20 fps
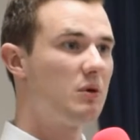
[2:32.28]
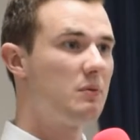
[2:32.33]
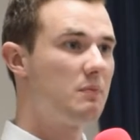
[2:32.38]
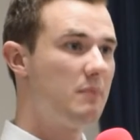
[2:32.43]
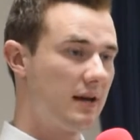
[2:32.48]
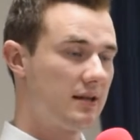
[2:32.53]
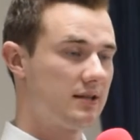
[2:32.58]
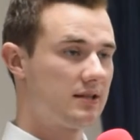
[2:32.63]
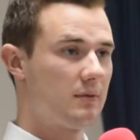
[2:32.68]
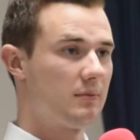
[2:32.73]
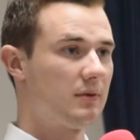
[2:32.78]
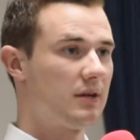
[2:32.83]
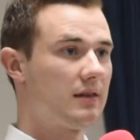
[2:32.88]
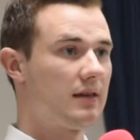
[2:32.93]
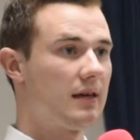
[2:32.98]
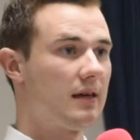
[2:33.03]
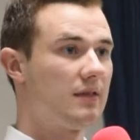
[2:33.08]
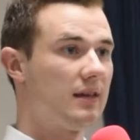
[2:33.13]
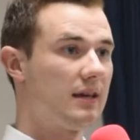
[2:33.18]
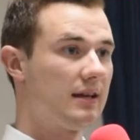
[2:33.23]
pick somebody
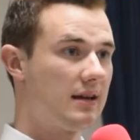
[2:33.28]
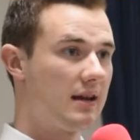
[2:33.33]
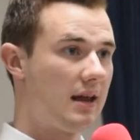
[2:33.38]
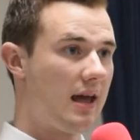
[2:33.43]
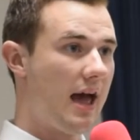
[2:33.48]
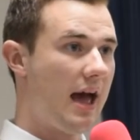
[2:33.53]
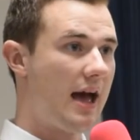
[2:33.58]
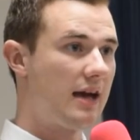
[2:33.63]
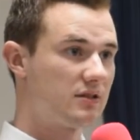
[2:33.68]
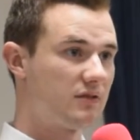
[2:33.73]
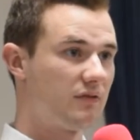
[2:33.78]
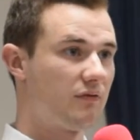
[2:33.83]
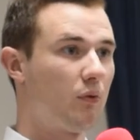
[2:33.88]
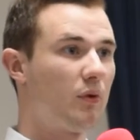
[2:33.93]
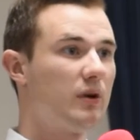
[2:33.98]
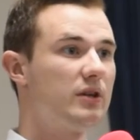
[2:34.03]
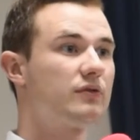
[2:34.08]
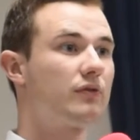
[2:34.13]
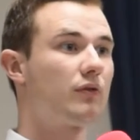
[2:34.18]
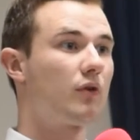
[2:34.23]
that has a
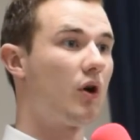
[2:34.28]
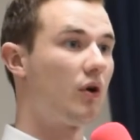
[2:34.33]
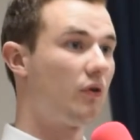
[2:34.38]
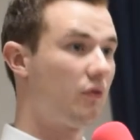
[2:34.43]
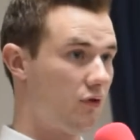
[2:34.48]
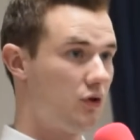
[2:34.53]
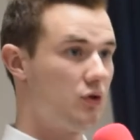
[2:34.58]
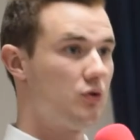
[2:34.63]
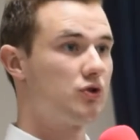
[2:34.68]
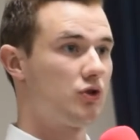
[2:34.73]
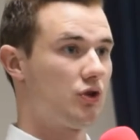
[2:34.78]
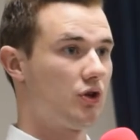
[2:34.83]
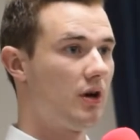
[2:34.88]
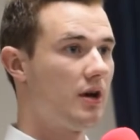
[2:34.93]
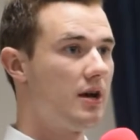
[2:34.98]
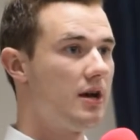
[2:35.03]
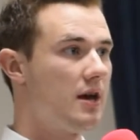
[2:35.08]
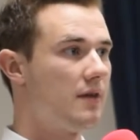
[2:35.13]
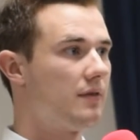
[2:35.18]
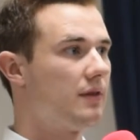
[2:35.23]
voice for our future,